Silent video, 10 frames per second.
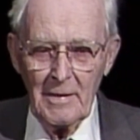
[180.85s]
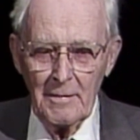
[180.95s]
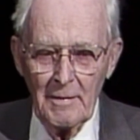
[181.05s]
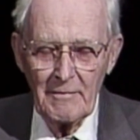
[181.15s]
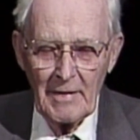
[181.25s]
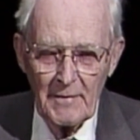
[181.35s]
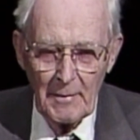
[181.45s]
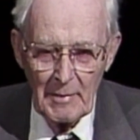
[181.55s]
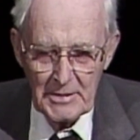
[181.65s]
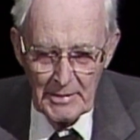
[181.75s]
You never get the
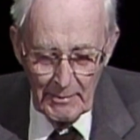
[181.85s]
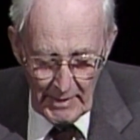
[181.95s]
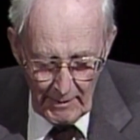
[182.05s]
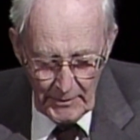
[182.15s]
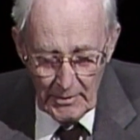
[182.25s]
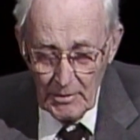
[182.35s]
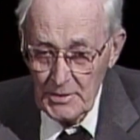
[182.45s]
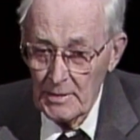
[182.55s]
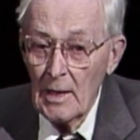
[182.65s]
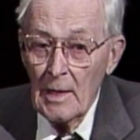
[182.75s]
blessing without the curse.
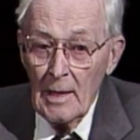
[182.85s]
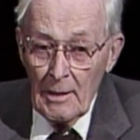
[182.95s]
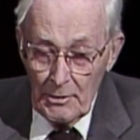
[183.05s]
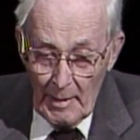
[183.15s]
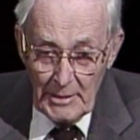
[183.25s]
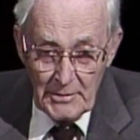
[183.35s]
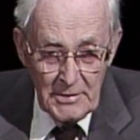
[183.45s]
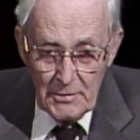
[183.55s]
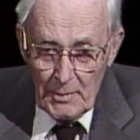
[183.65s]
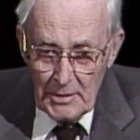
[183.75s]
And you might just
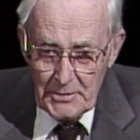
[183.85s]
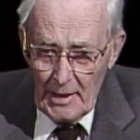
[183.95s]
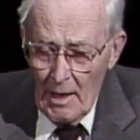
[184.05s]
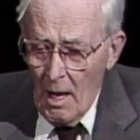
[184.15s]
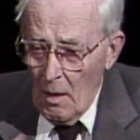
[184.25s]
as well say,